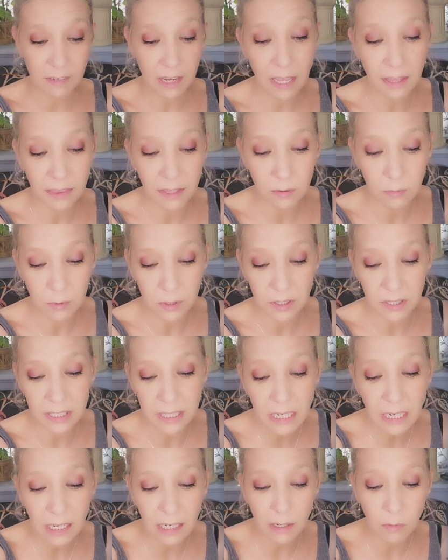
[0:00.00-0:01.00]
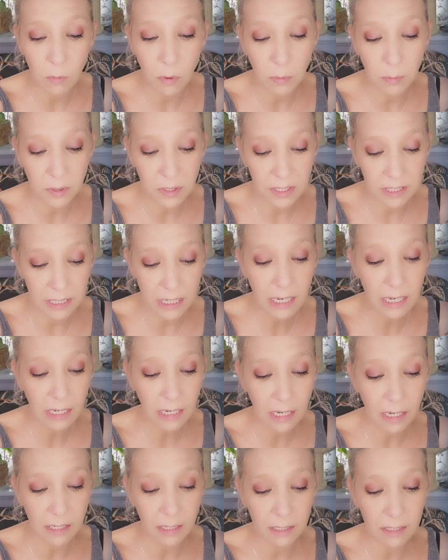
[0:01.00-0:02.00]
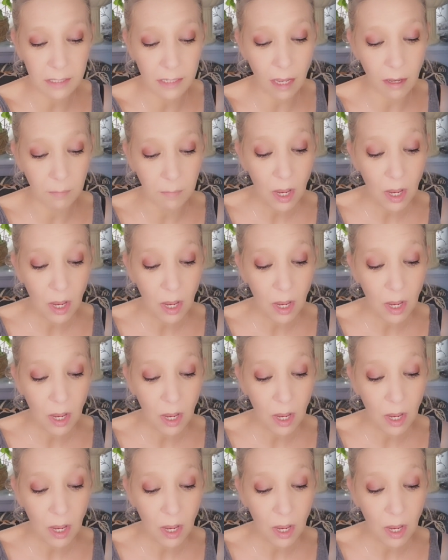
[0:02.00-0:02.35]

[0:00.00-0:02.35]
yet that we're seeing. What we're seeing is,